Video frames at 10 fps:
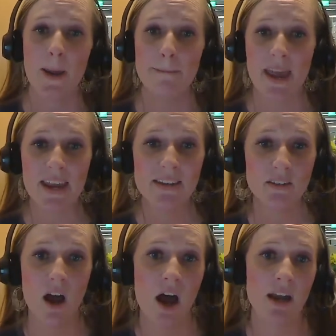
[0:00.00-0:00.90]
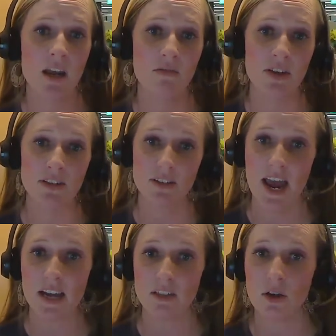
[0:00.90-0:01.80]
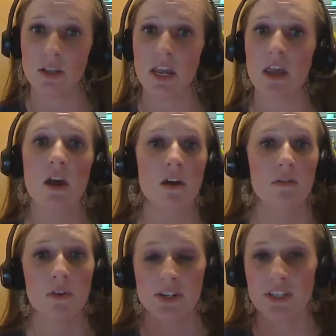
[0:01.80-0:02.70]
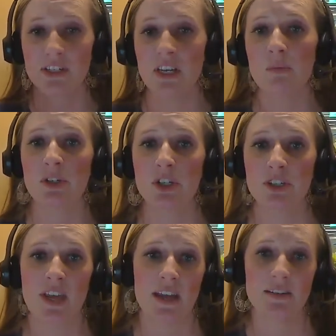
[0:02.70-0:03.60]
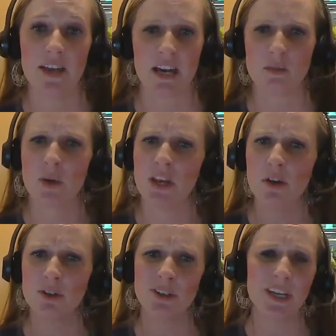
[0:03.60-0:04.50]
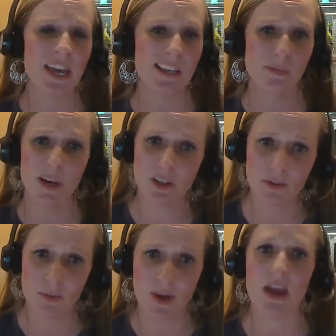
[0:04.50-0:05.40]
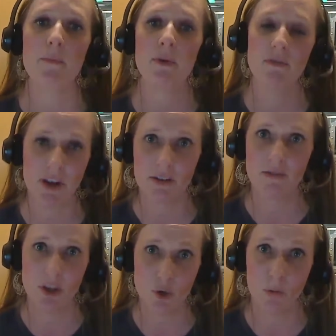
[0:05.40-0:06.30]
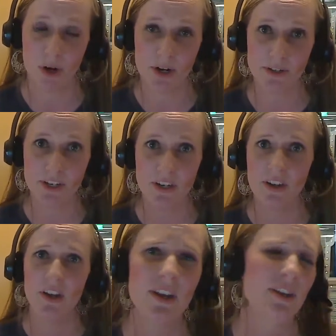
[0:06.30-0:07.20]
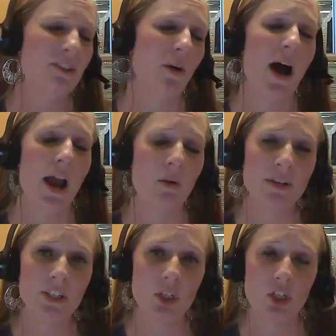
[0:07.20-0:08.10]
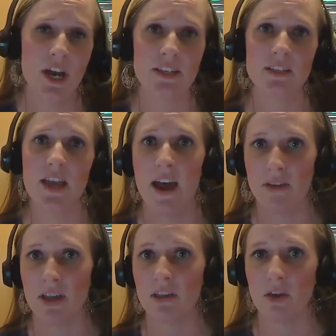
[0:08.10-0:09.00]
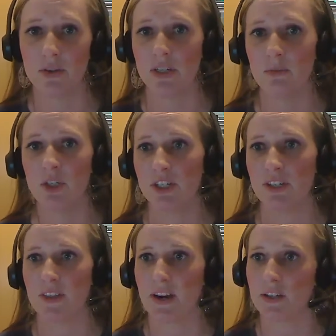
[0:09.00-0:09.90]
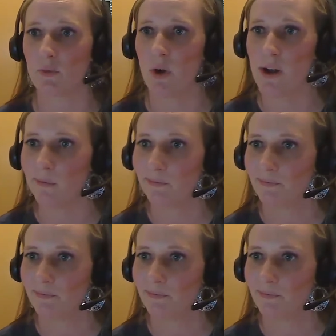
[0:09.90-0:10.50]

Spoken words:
based on if it's text only versus images and text. But usually, especially for me, I'm a very visual person, so I would suggest having those images in there as well.